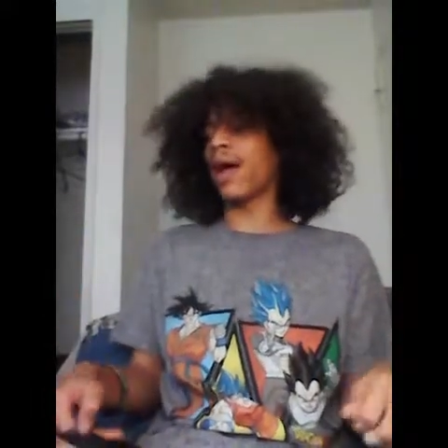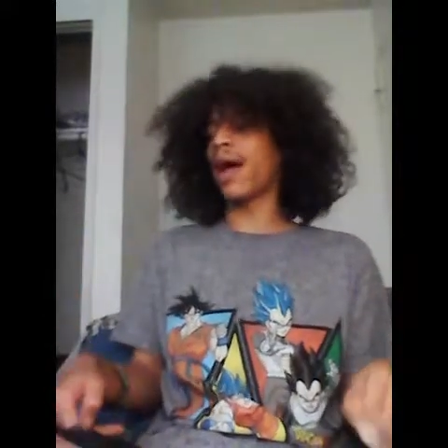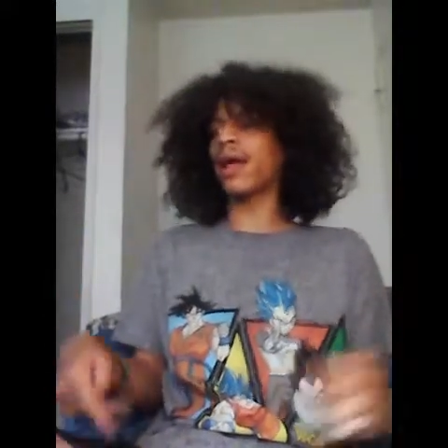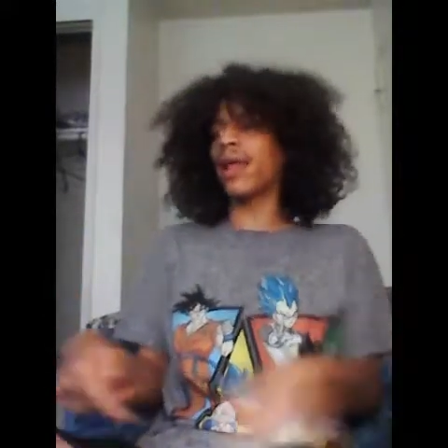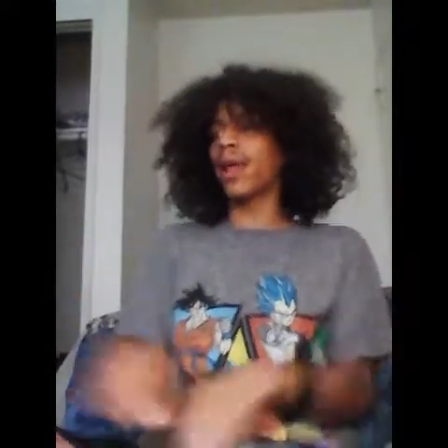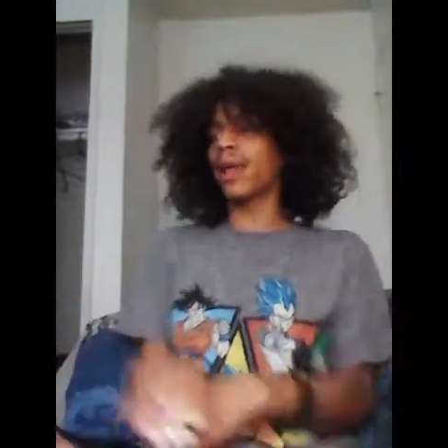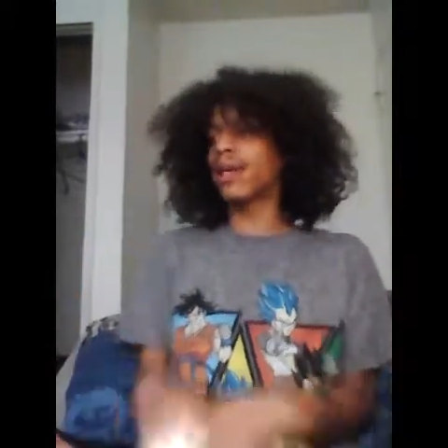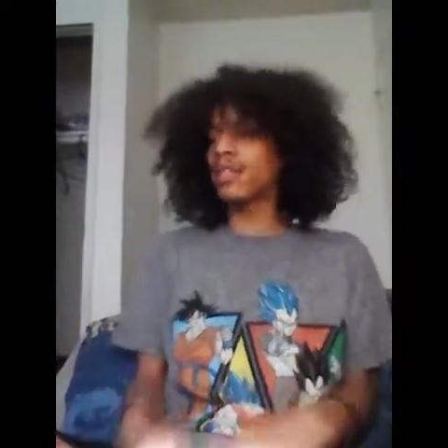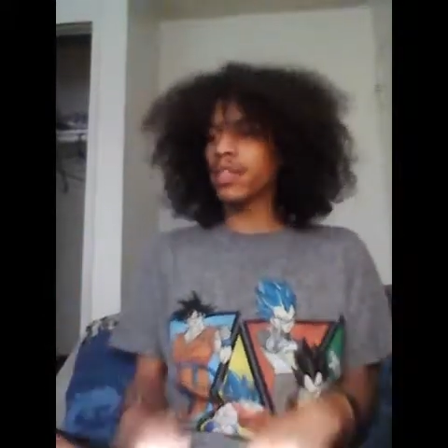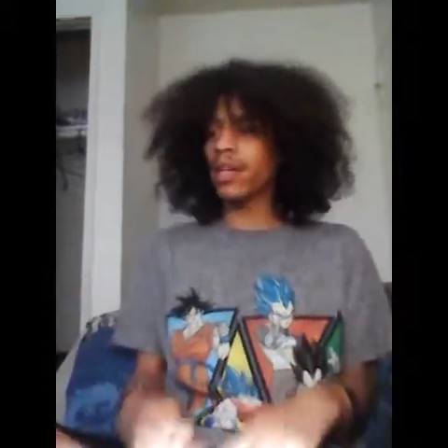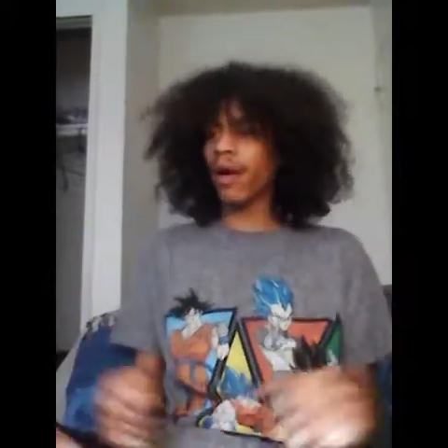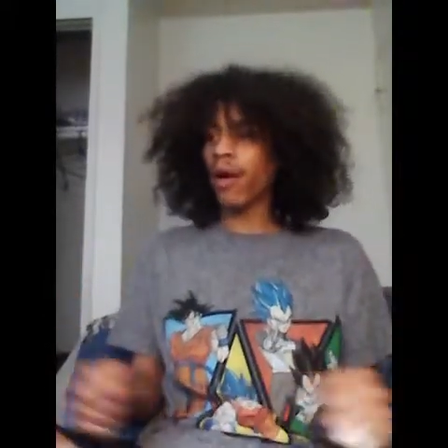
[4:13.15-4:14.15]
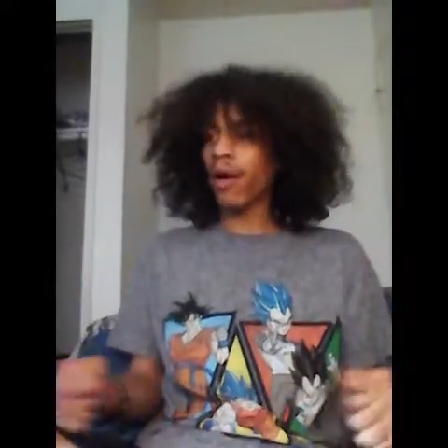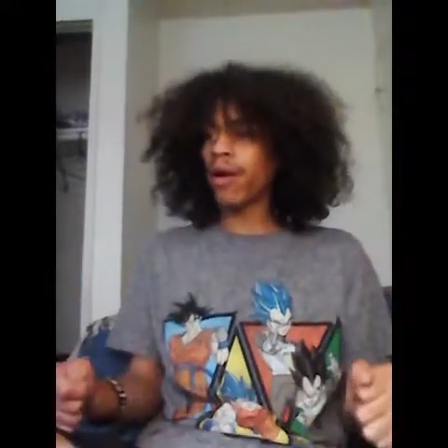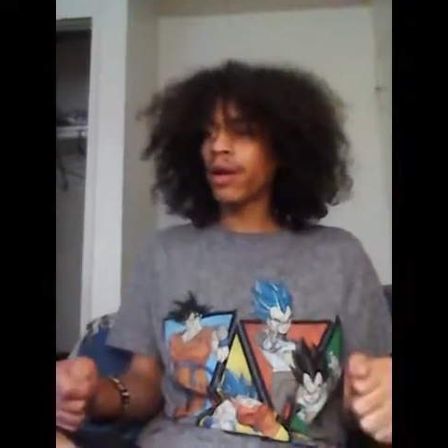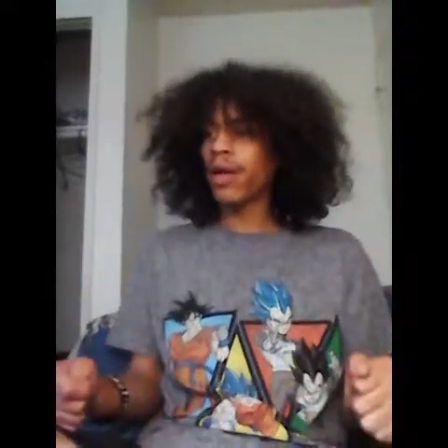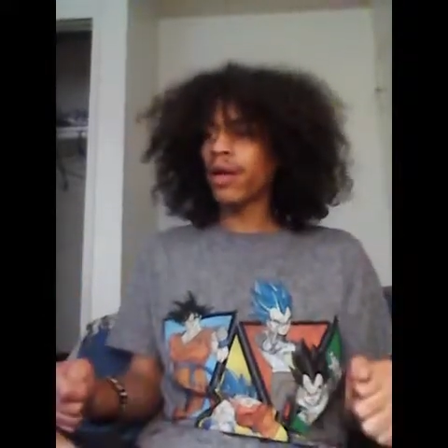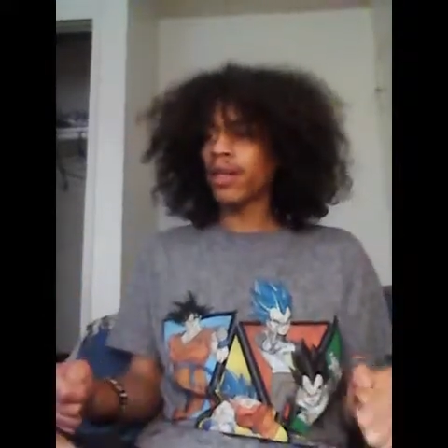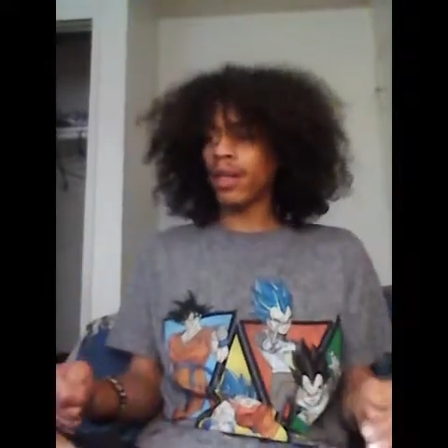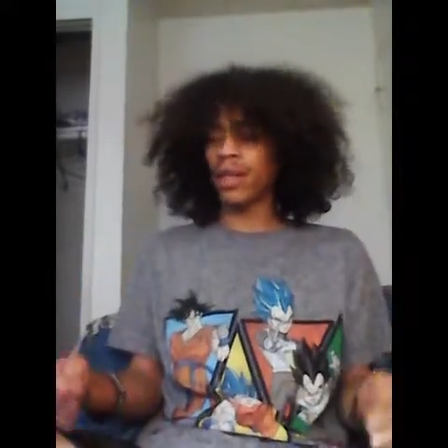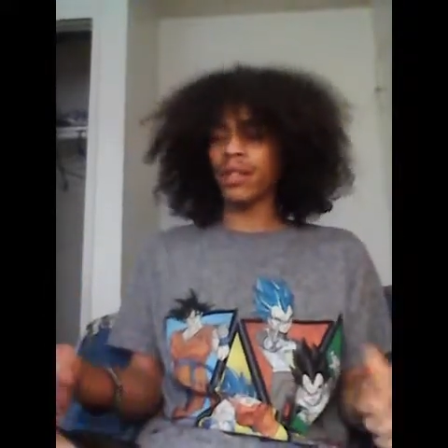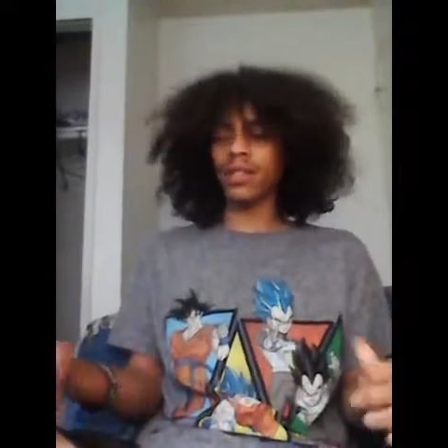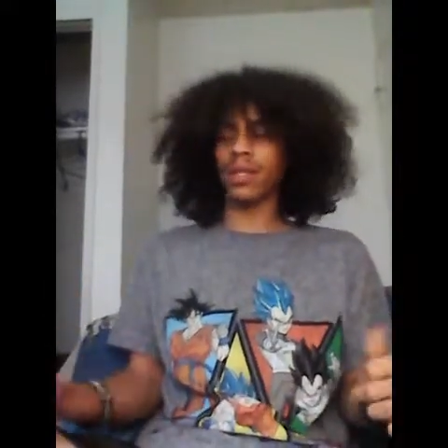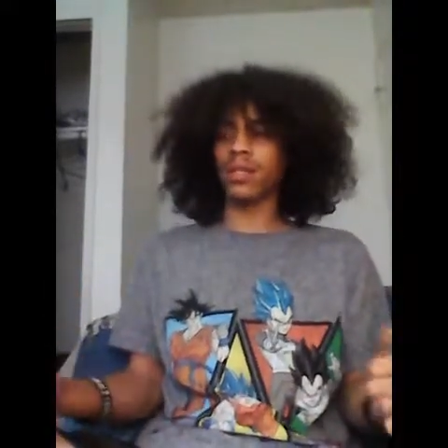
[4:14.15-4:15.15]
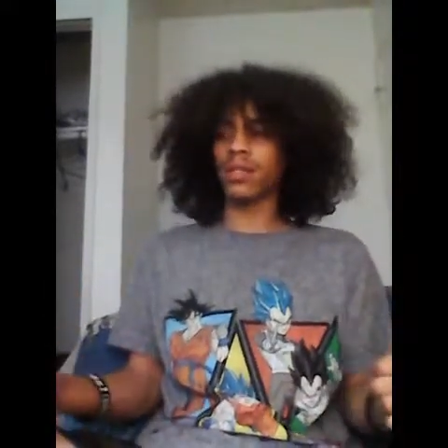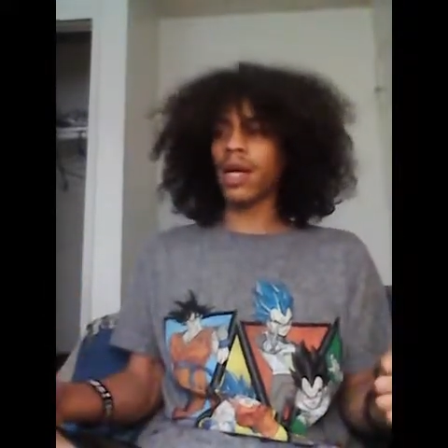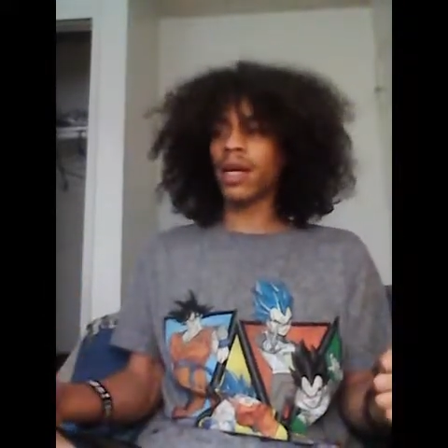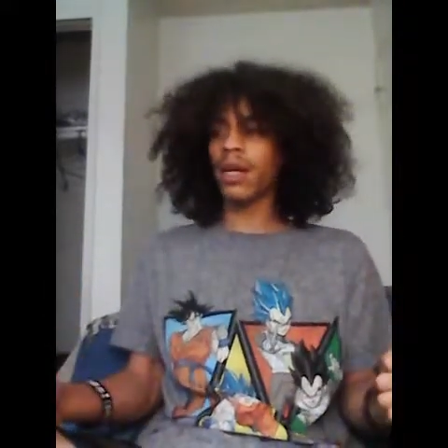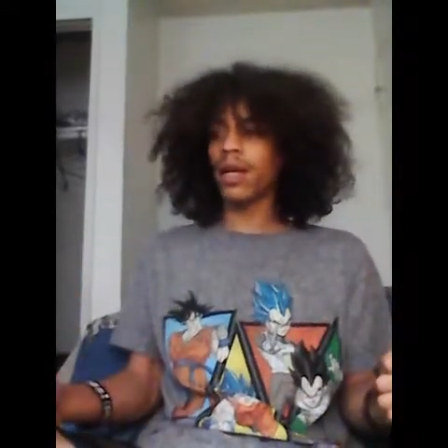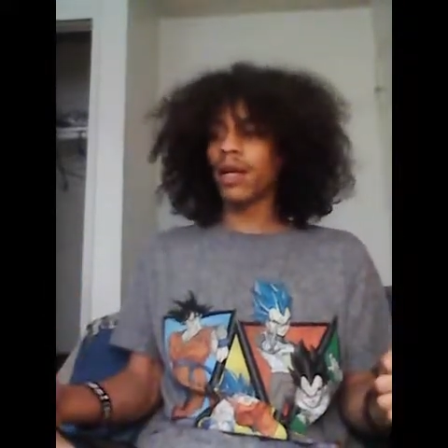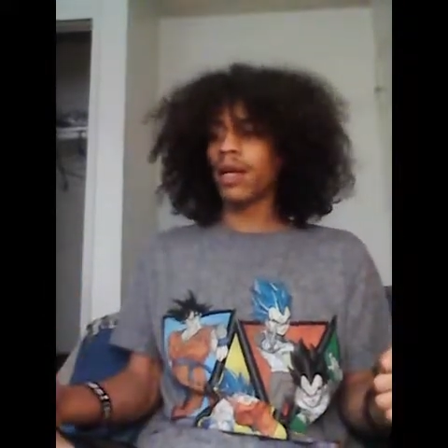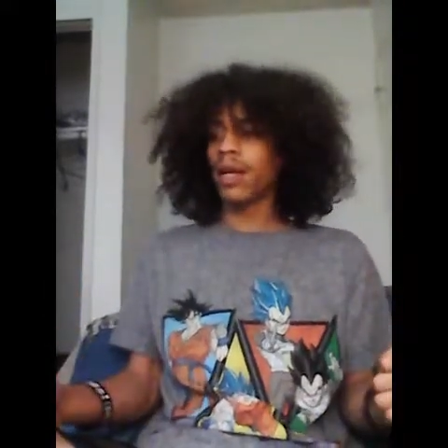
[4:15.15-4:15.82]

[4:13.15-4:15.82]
acting like he's getting hurt. Then he says psych.